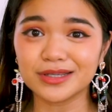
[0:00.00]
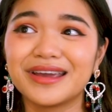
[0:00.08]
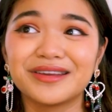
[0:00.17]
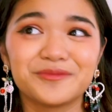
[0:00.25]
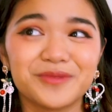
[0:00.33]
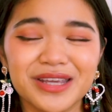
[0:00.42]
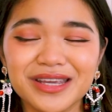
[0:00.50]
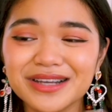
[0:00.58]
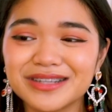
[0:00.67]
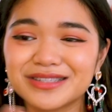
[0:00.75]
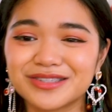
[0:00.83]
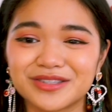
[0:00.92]
And being
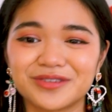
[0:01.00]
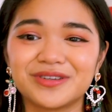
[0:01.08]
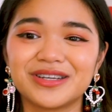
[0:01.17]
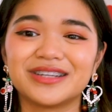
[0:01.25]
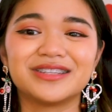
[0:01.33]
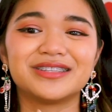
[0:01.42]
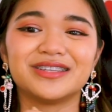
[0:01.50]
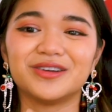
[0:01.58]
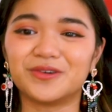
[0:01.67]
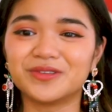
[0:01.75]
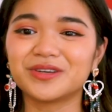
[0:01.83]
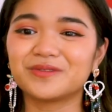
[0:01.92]
a student is the
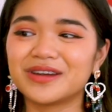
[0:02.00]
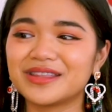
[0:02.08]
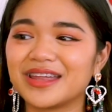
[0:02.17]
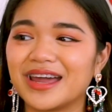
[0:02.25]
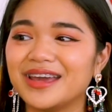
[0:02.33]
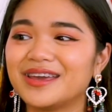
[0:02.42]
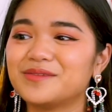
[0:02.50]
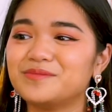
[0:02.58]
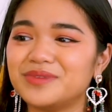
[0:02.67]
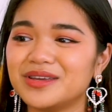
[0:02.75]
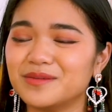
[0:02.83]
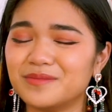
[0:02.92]
only way that I can
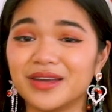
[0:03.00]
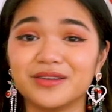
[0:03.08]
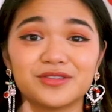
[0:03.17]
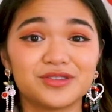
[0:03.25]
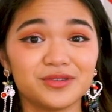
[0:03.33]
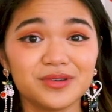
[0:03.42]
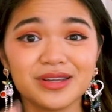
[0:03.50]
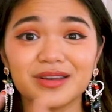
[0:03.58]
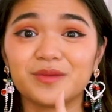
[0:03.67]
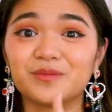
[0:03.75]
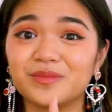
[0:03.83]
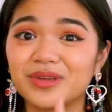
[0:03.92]
be a better
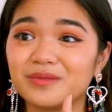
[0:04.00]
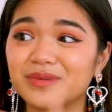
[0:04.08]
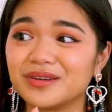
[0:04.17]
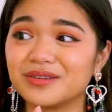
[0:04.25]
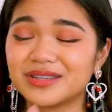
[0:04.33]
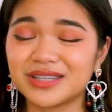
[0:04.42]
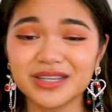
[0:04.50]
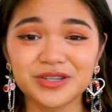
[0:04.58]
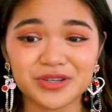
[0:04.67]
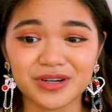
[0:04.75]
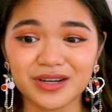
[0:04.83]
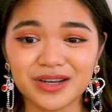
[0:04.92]
student, be a better
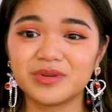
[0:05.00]
teacher,